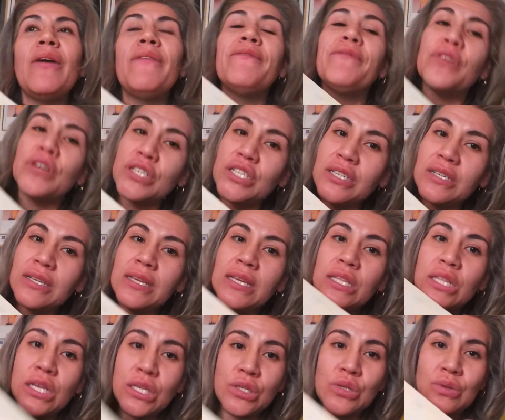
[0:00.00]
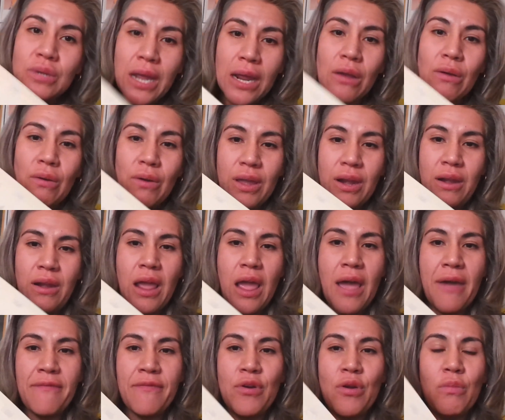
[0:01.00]
Unfortunately, they do not go ahead and
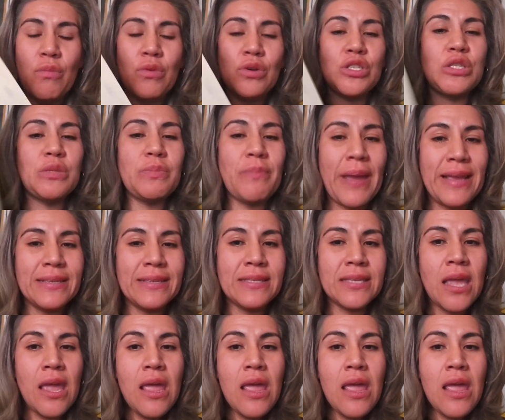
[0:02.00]
have no more space